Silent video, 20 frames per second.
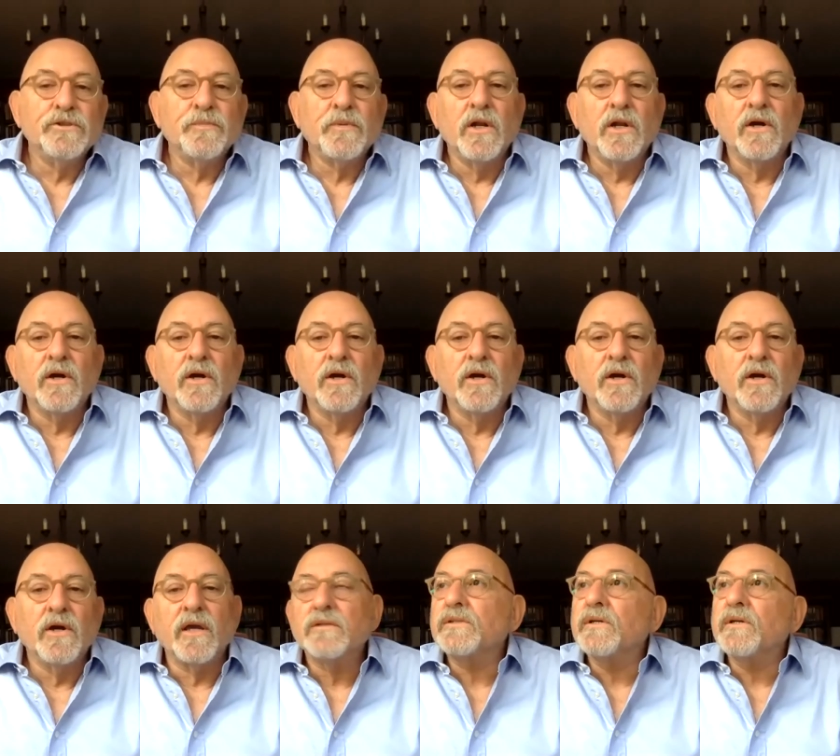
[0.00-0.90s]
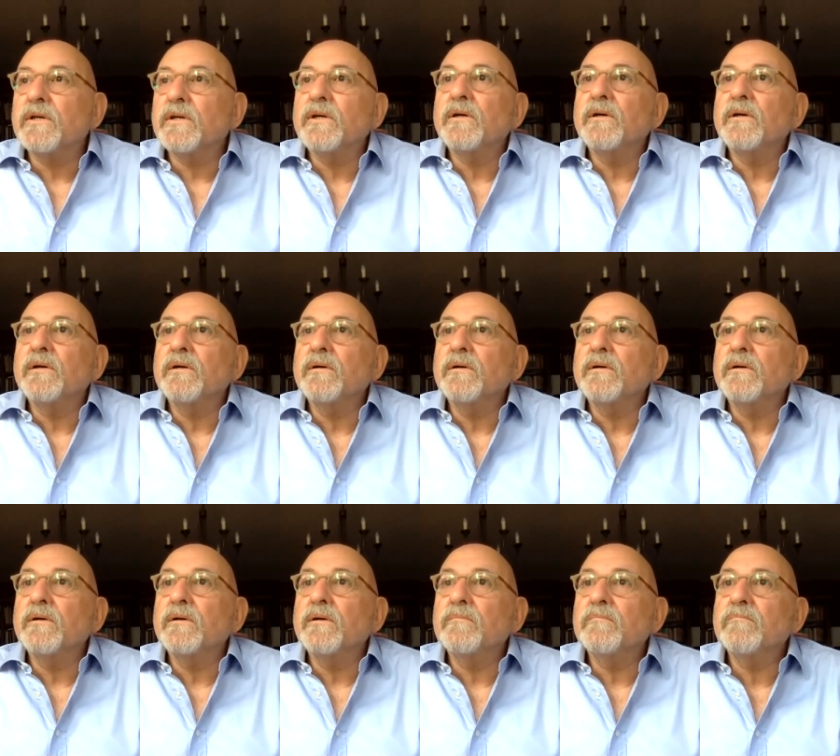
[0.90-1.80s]
you be looking to,
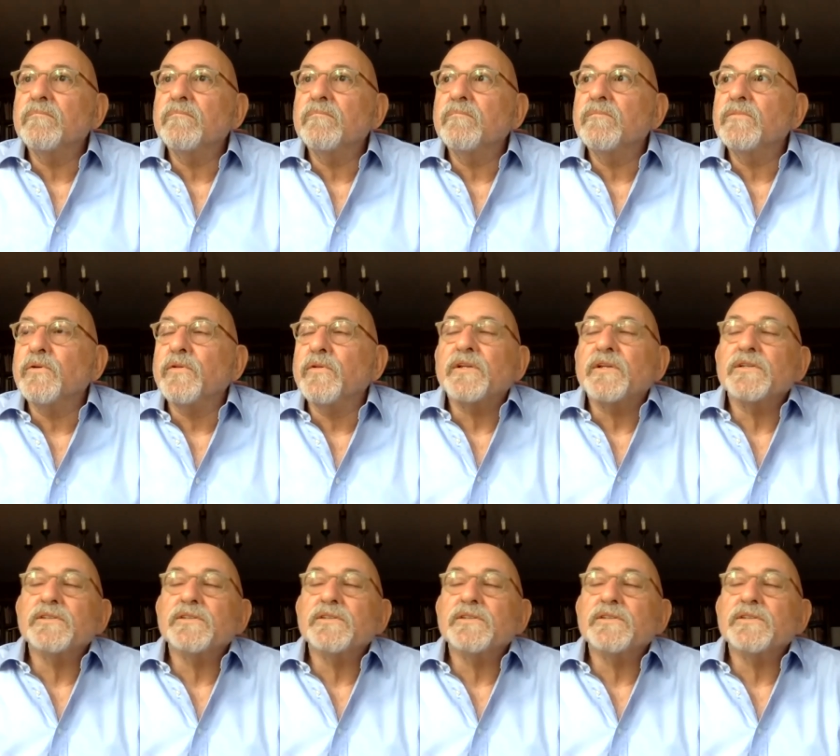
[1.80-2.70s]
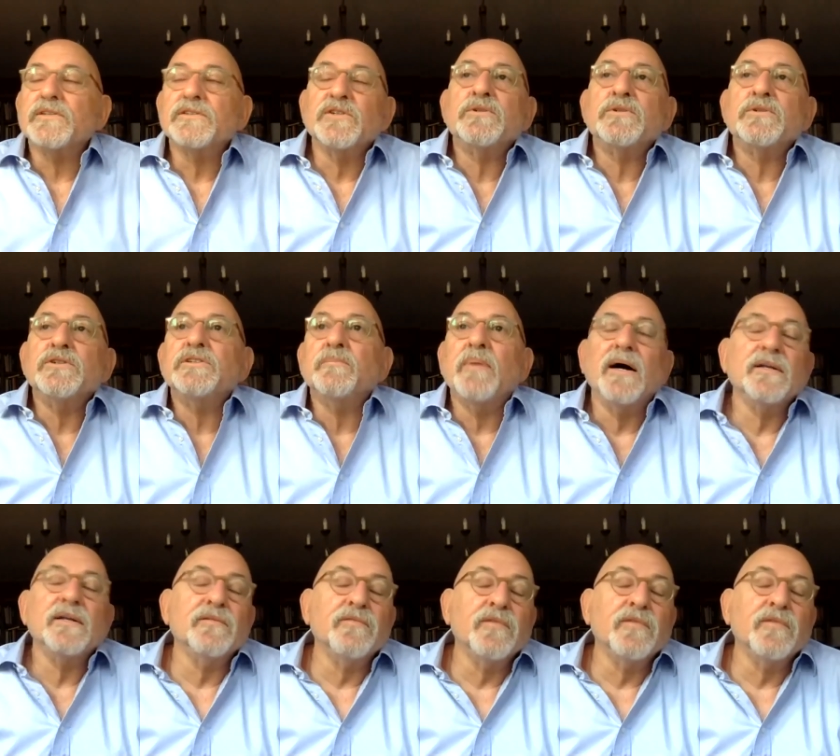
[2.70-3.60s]
do you think this is an opportunity
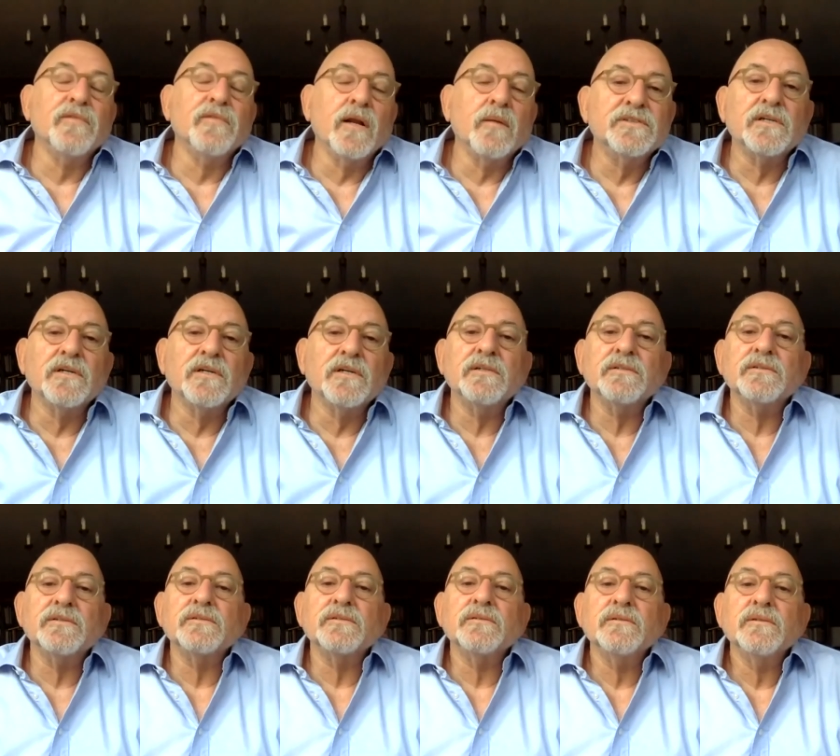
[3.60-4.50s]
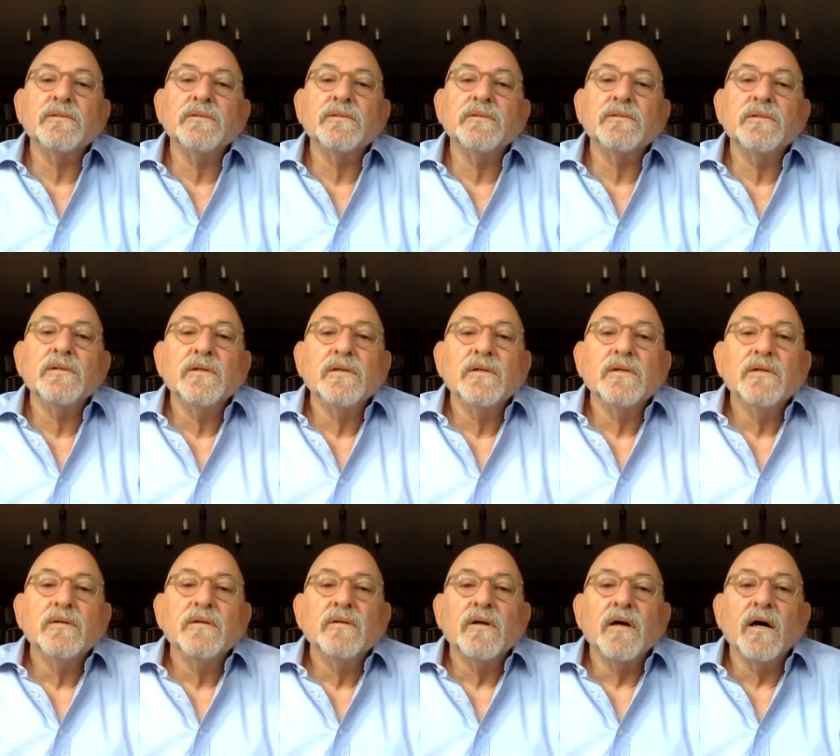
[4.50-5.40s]
to buy development sites,
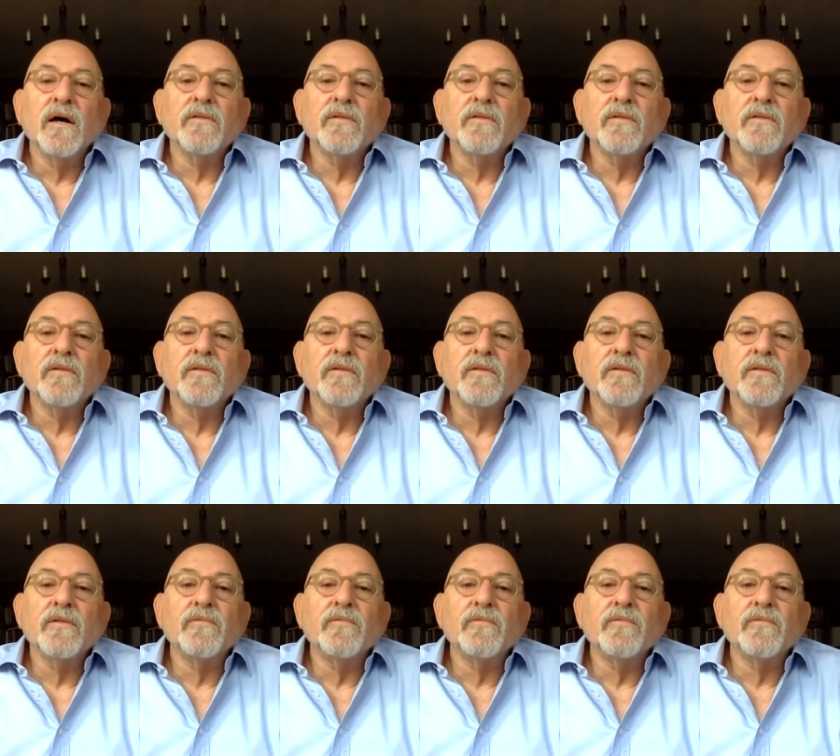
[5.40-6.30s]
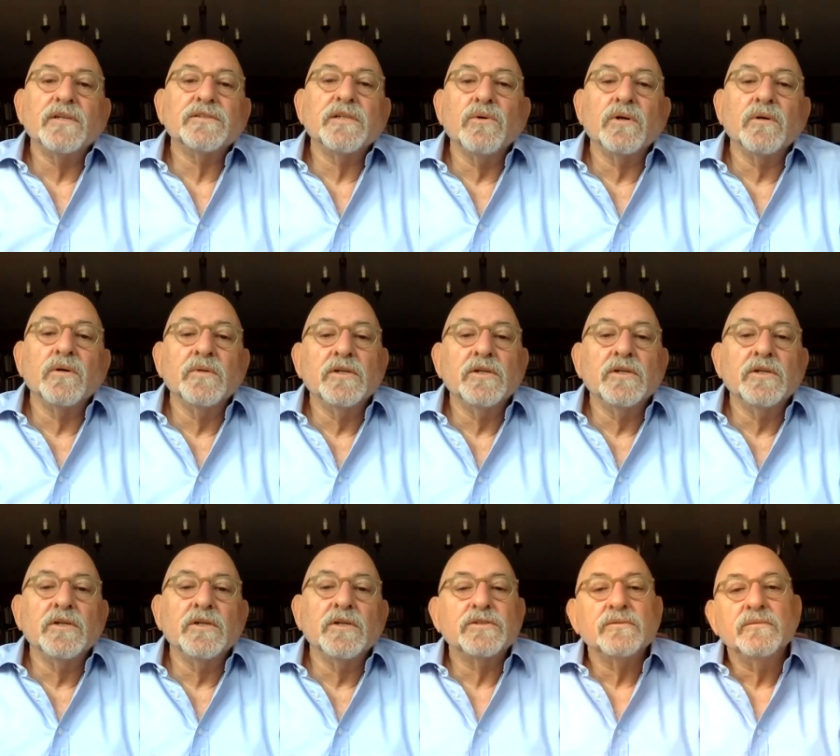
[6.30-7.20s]
either residential or
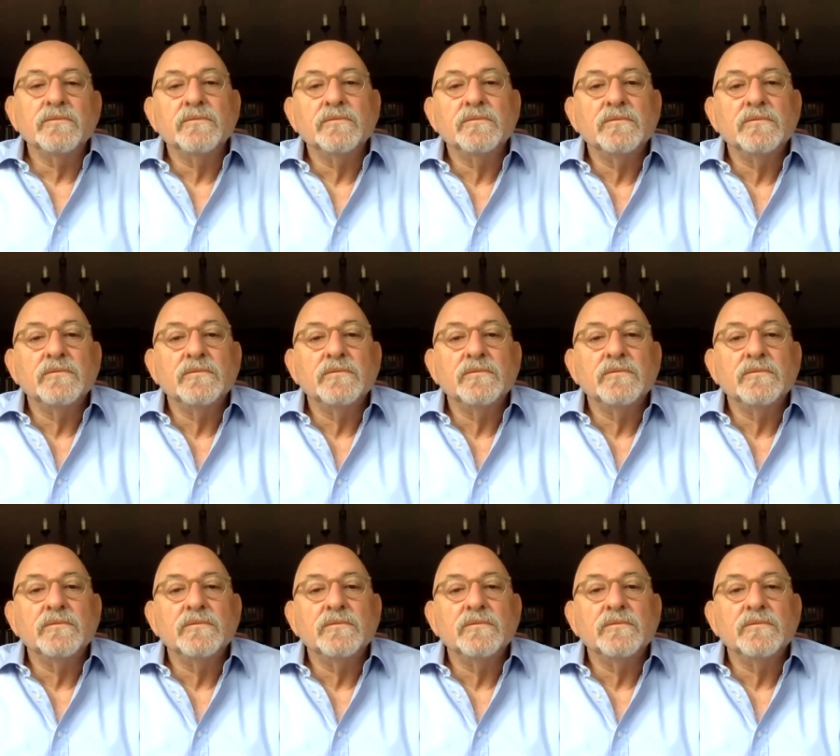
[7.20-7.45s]
commercial?